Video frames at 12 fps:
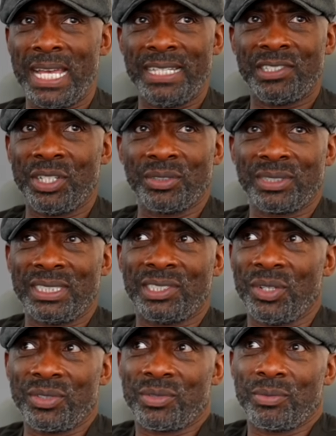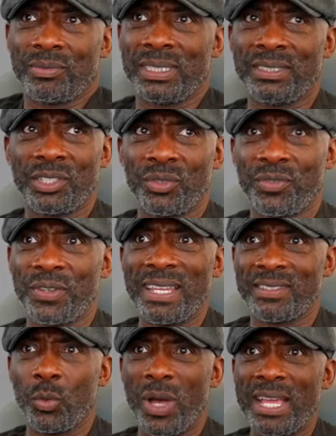It shows it shows it shows
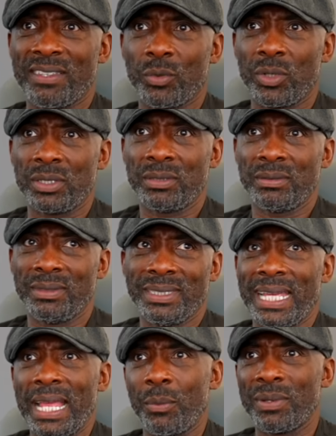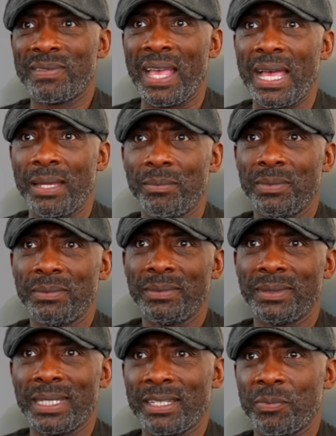Frank's the wiser one, and you get that with time
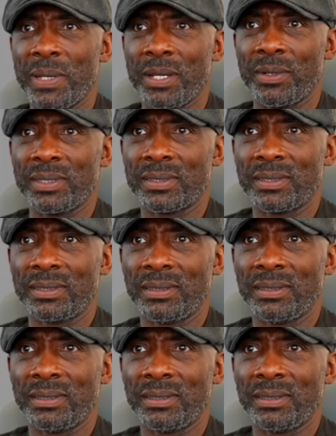and experience.